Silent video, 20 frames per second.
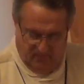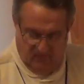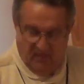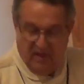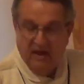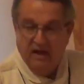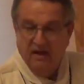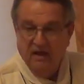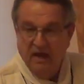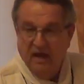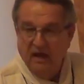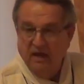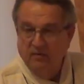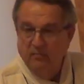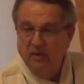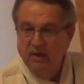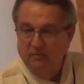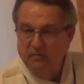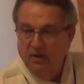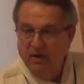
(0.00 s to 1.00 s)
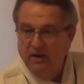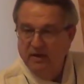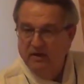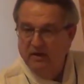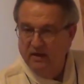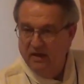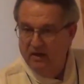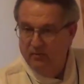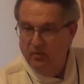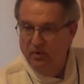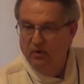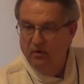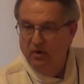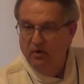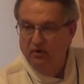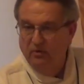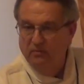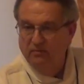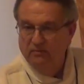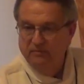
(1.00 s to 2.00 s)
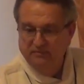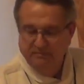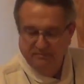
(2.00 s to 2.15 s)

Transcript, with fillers: Then I got on my bike and I rode home.